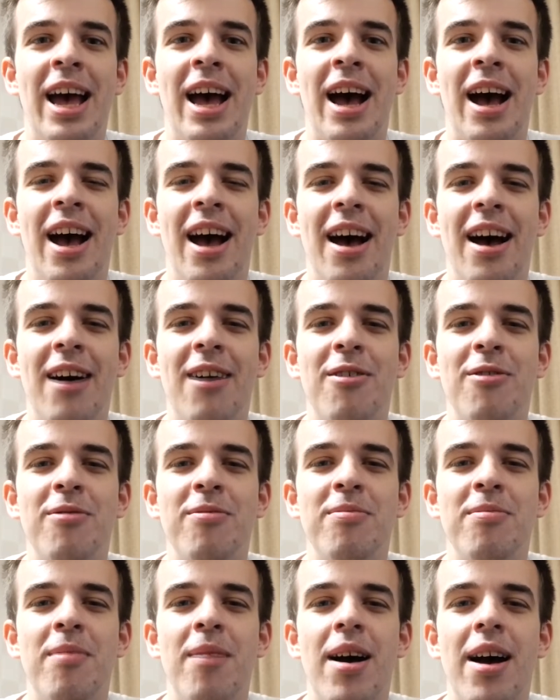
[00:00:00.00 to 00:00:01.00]
how
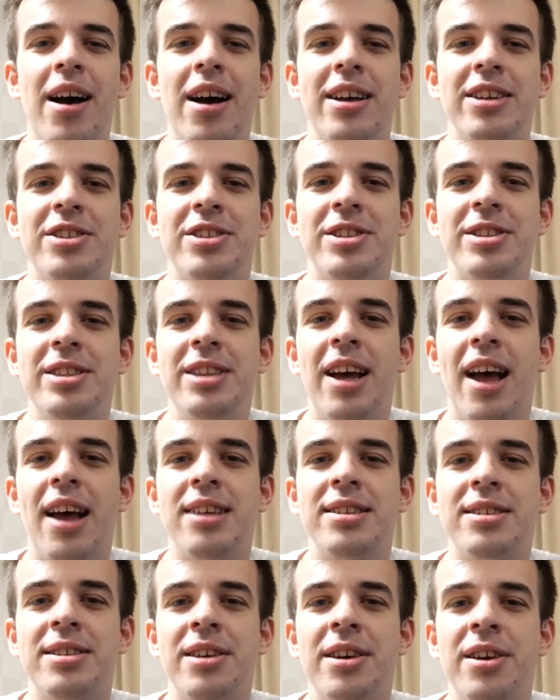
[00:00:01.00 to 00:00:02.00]
much
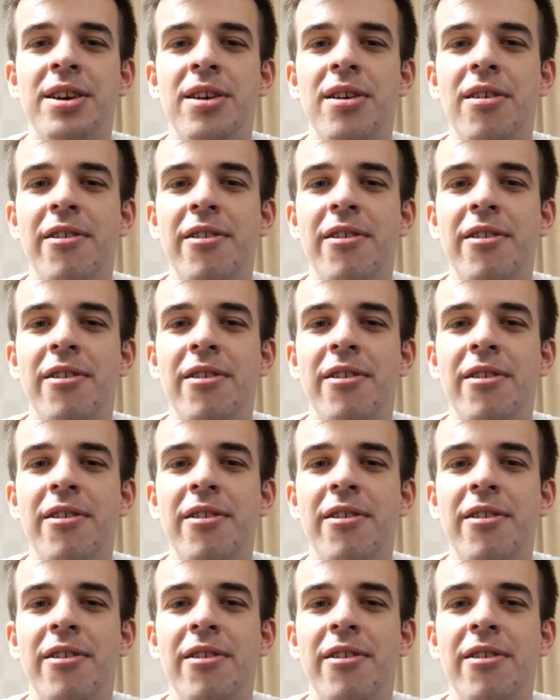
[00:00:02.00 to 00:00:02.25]
does he